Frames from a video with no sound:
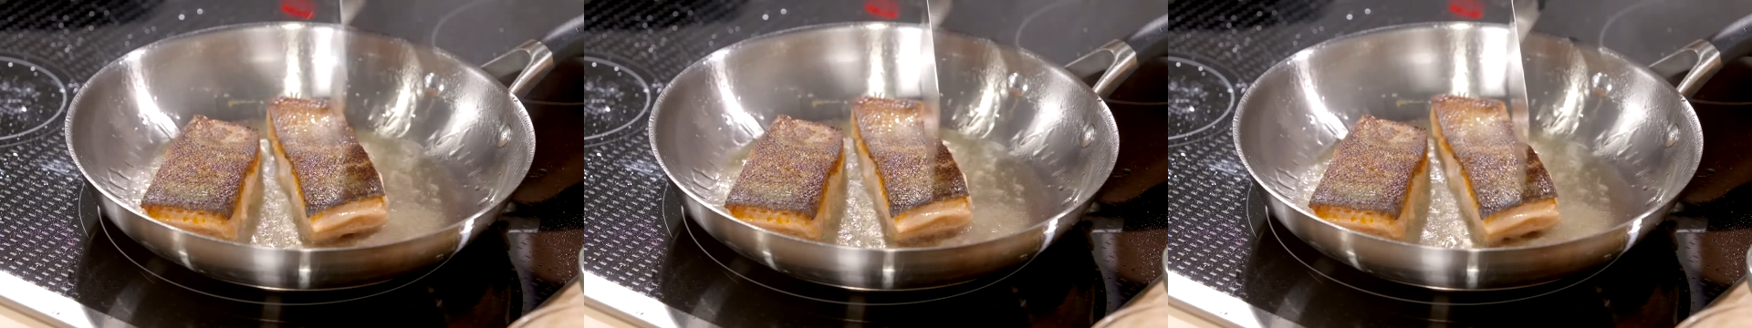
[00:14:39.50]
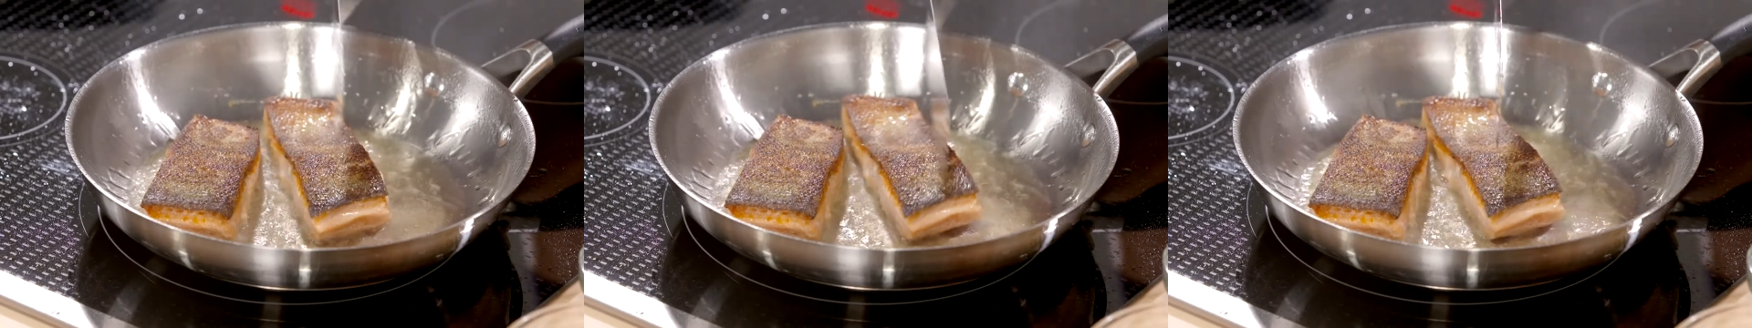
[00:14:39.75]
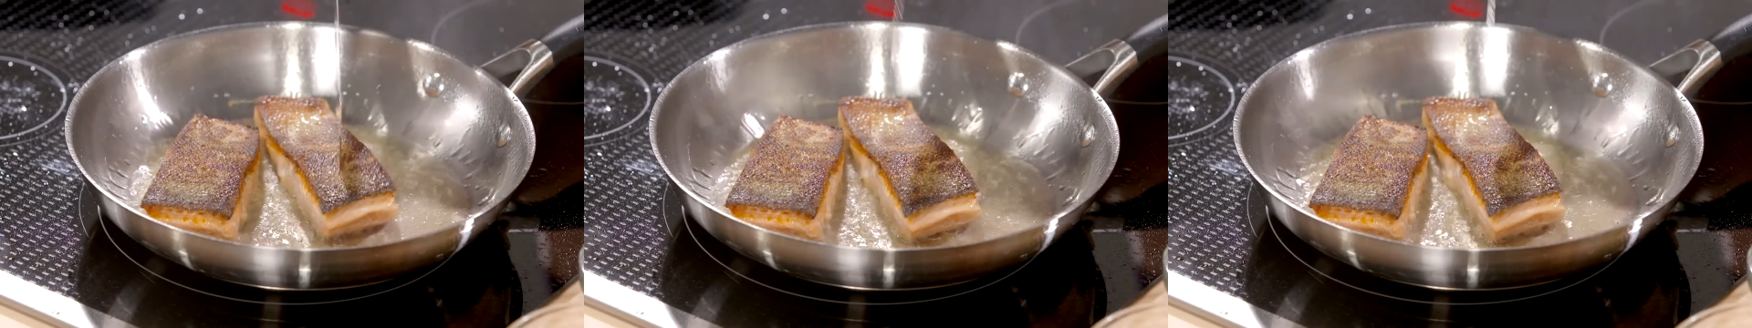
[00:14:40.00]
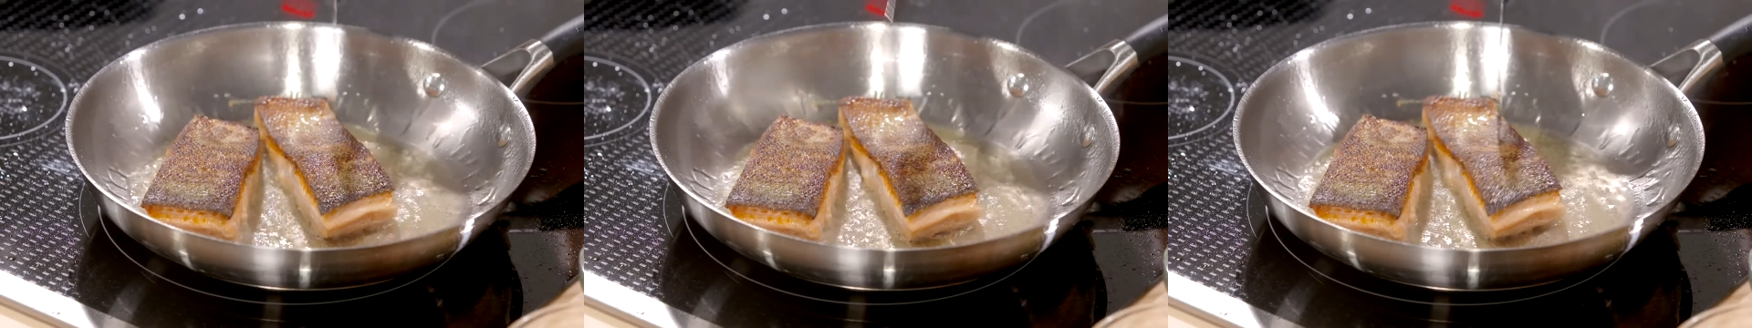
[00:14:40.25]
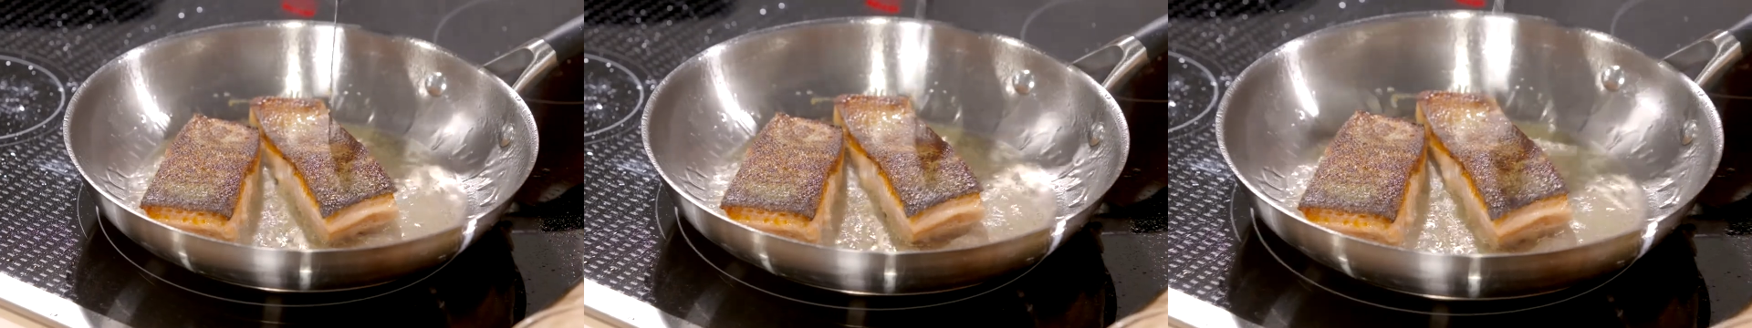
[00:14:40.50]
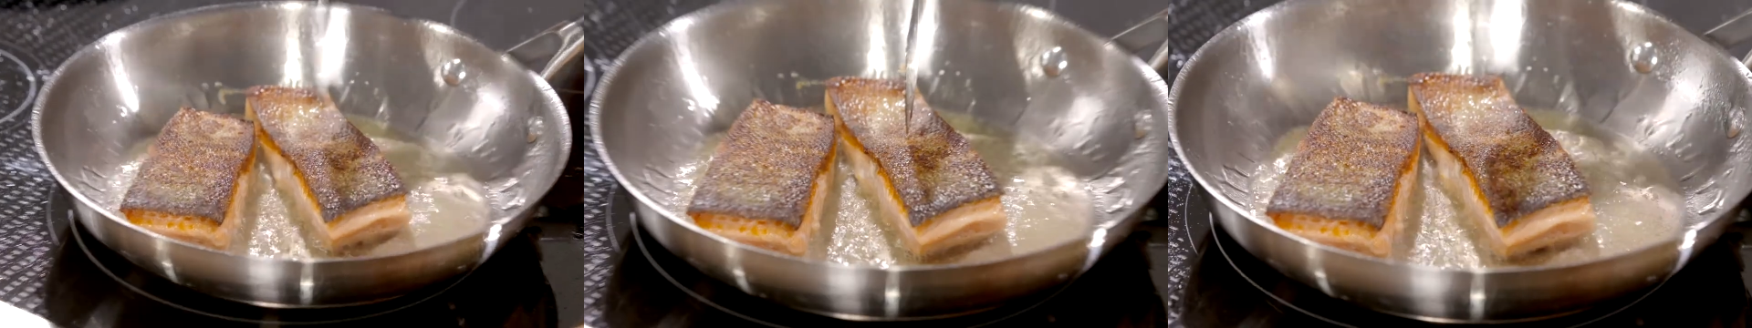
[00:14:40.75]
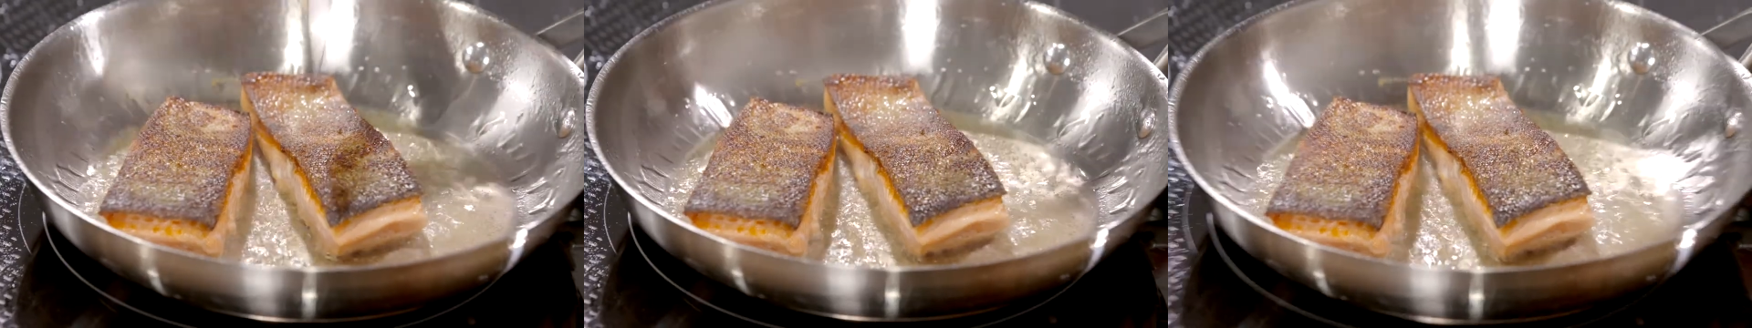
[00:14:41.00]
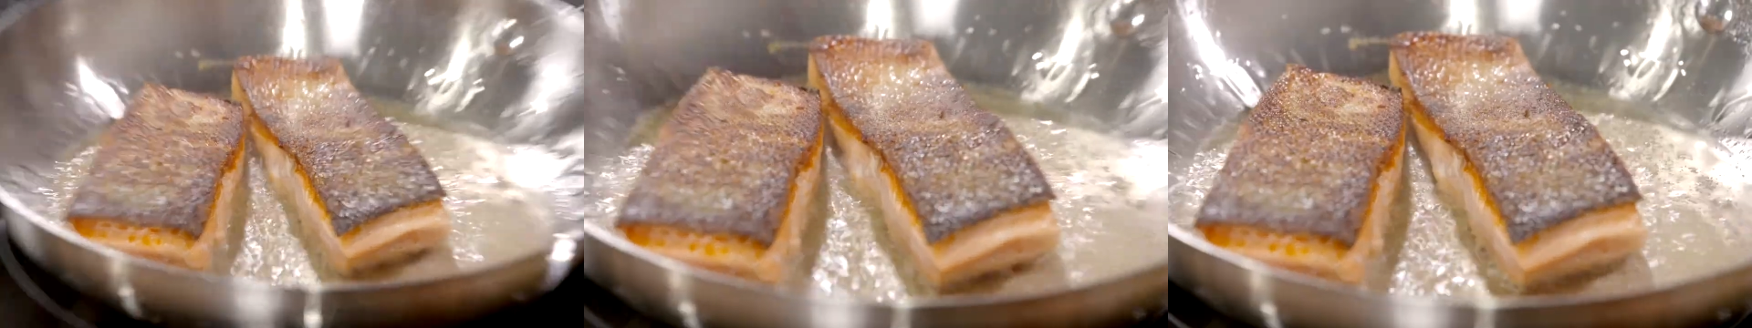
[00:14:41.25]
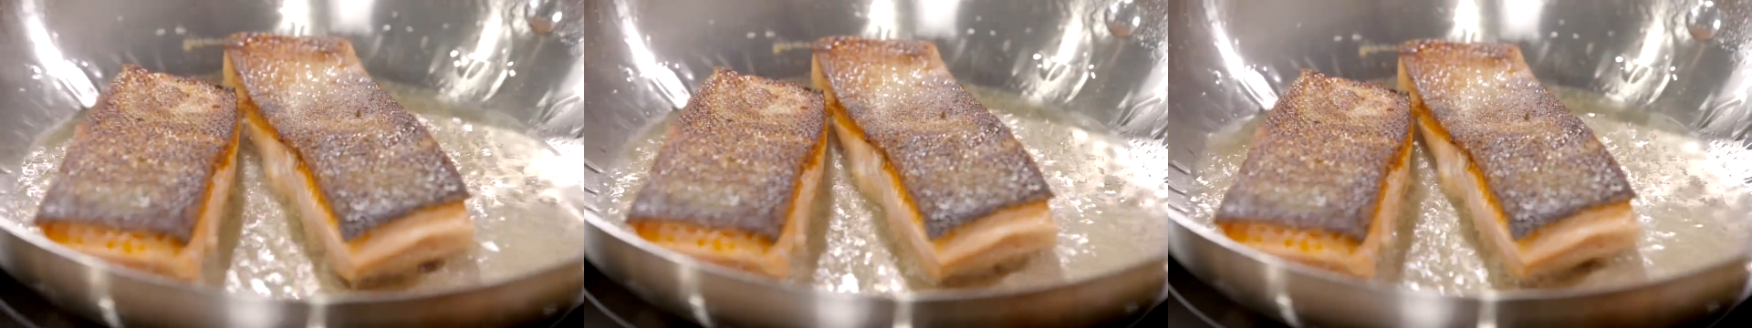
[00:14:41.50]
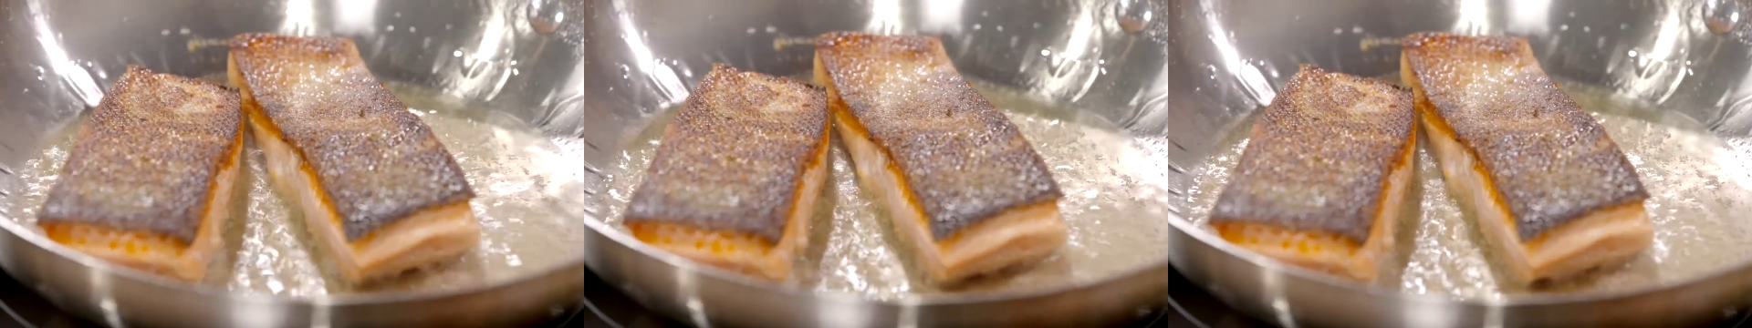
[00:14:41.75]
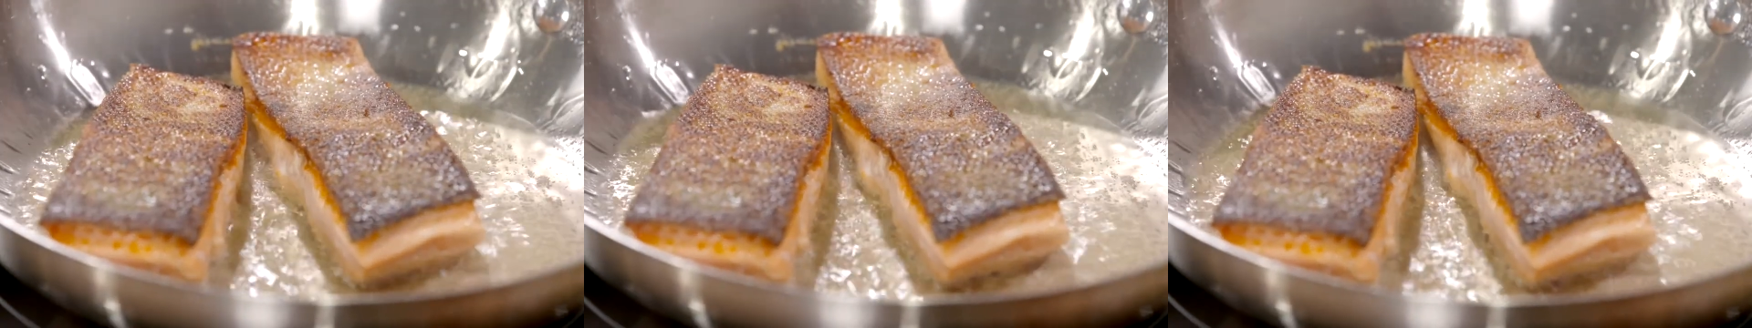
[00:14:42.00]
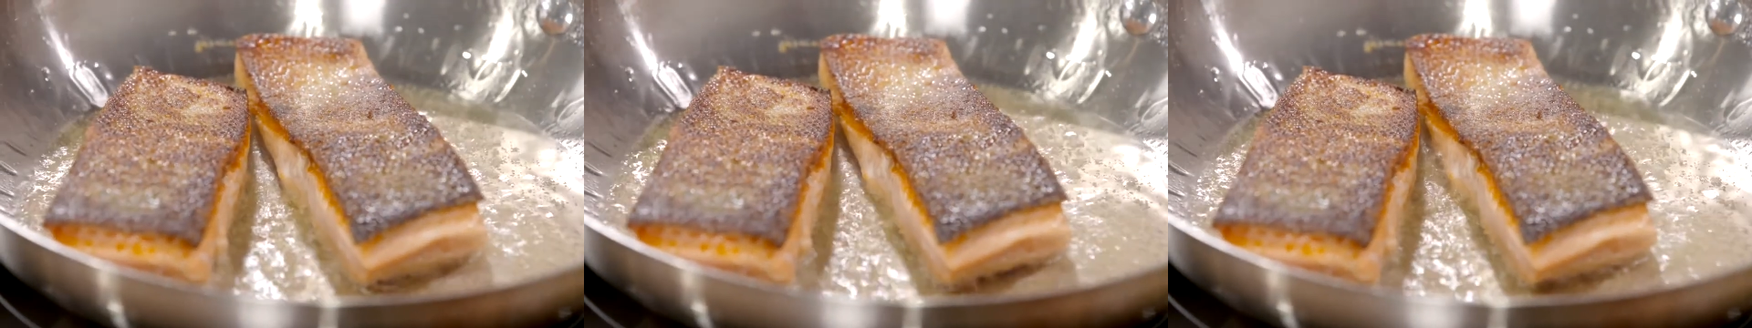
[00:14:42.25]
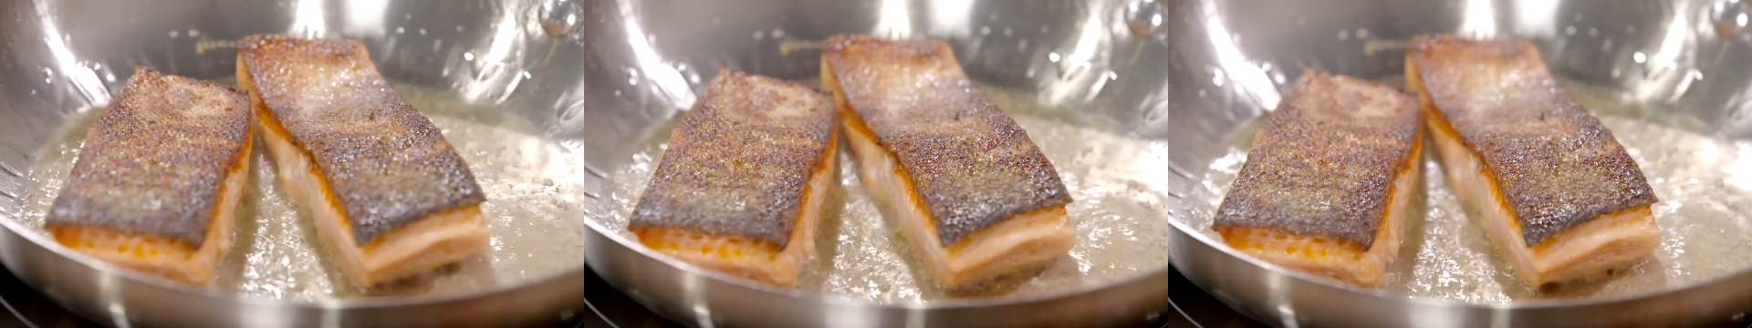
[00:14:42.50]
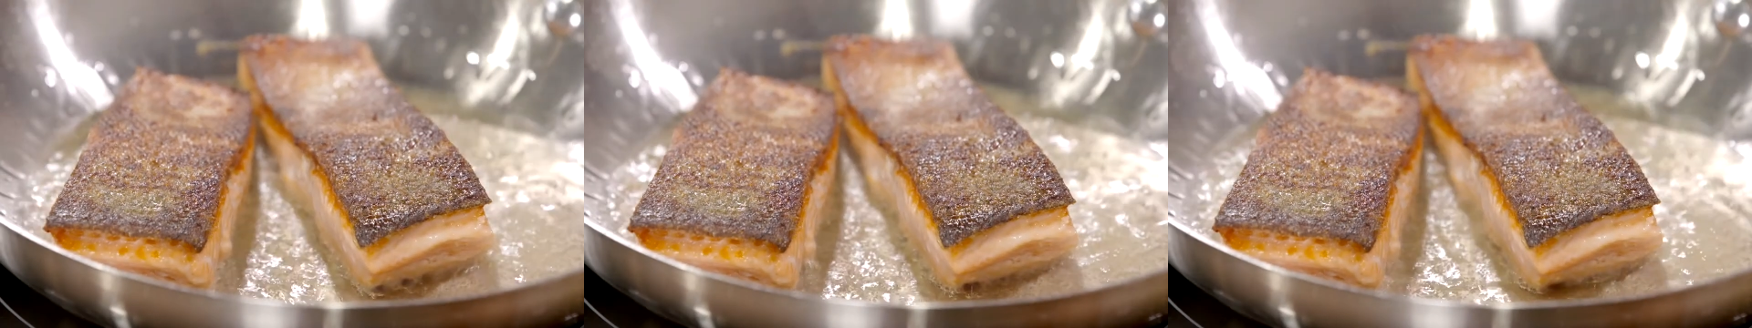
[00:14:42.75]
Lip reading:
Nobody's mouth can be seen.